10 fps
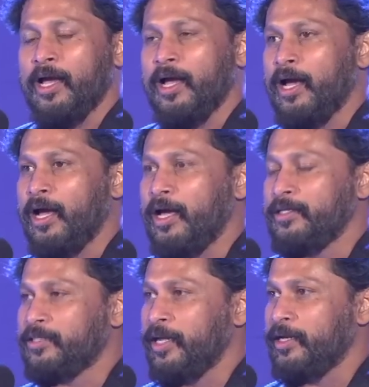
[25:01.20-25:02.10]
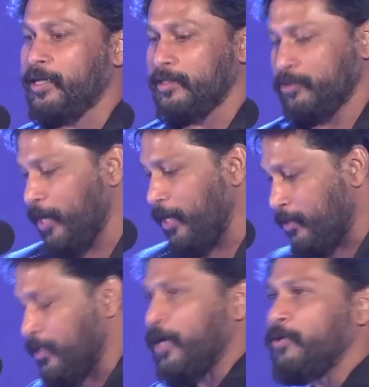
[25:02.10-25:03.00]
I said, so I
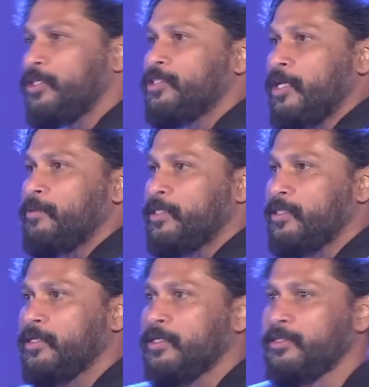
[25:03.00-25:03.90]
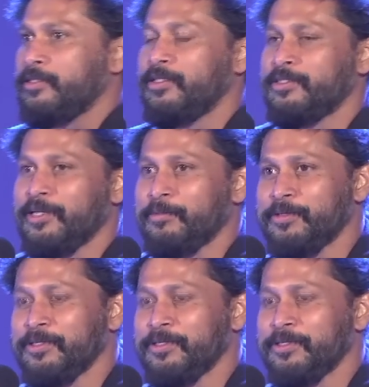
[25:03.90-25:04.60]
take out the script. I said, sir, this is the script.